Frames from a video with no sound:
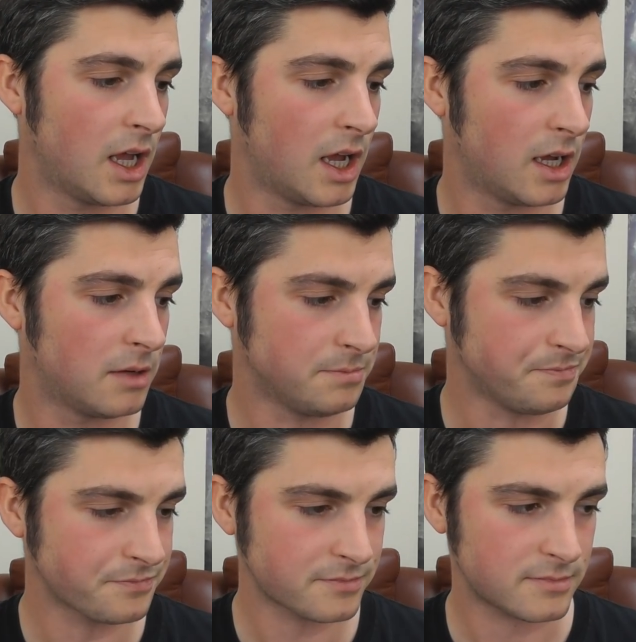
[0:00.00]

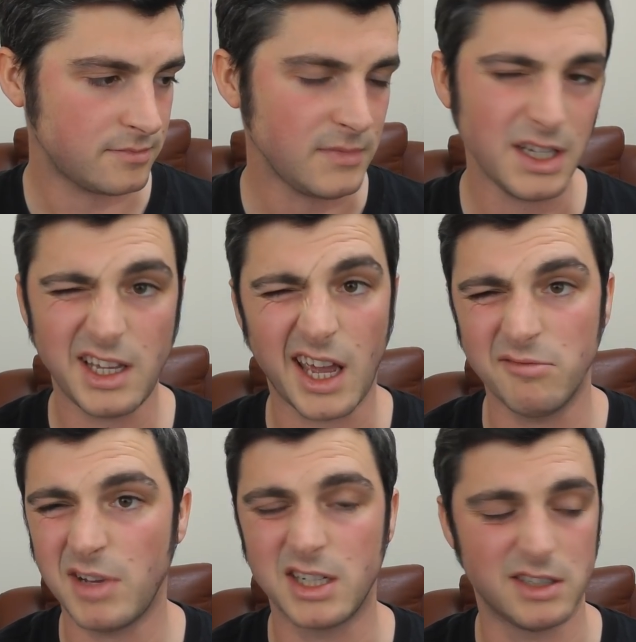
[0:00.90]
Yeah,
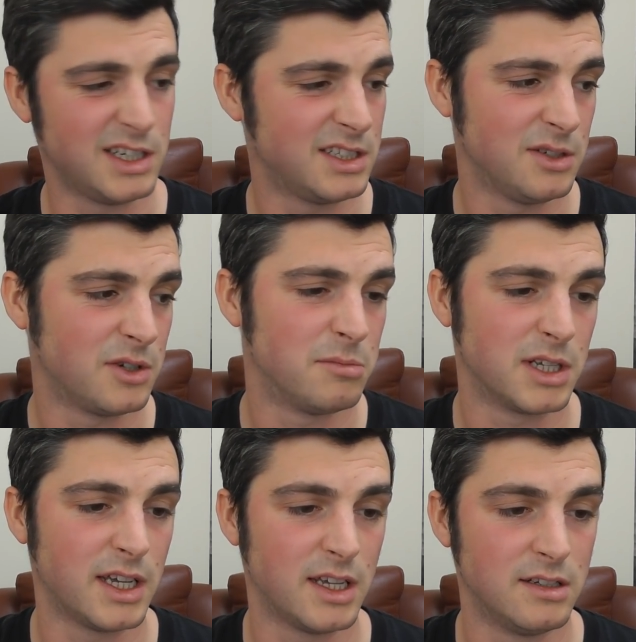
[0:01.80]
I just think it's too
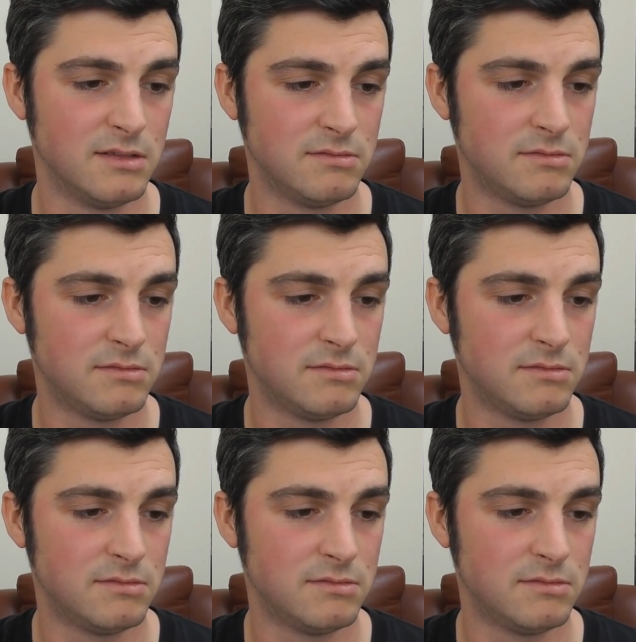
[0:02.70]
complicated.